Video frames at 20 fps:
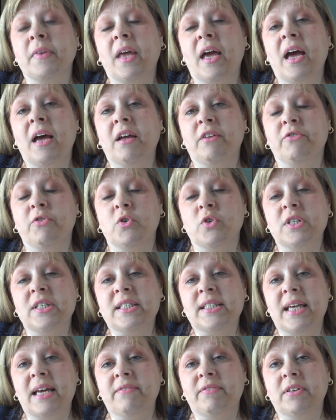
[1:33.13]
At
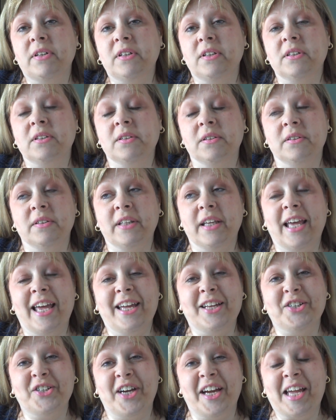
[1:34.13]
47, the
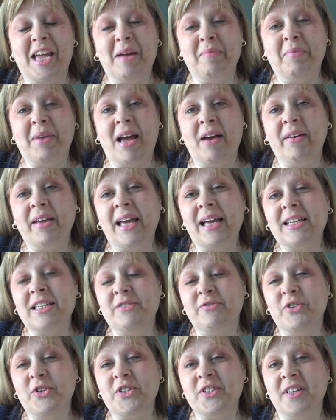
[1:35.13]
age I am now, he had his
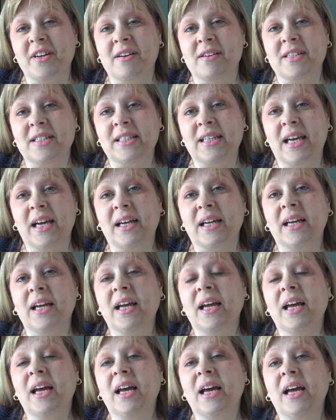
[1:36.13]
first heart attack,
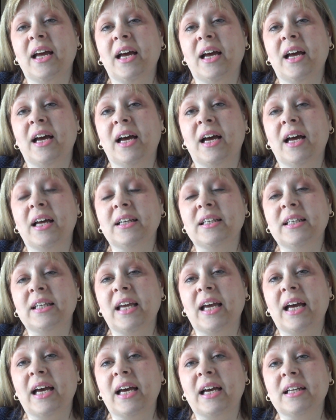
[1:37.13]
and he
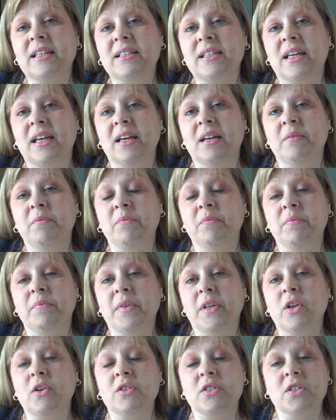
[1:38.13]
had
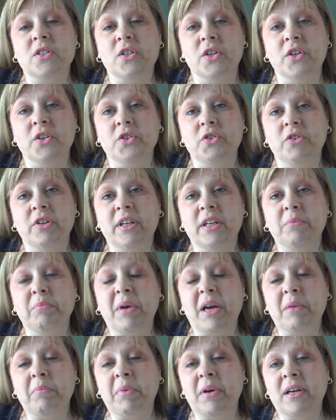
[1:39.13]
lots of surgery,
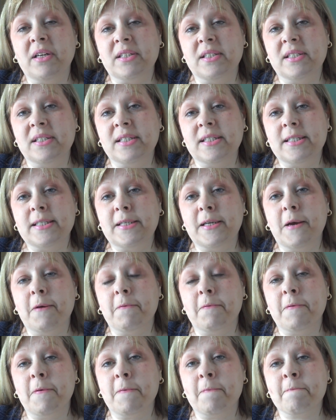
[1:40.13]
bypasses and
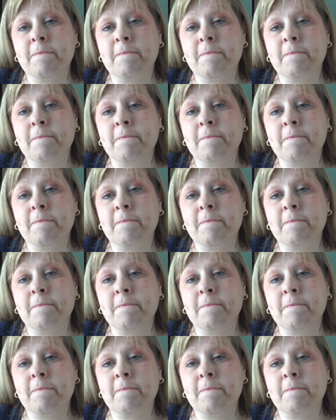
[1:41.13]
stuff.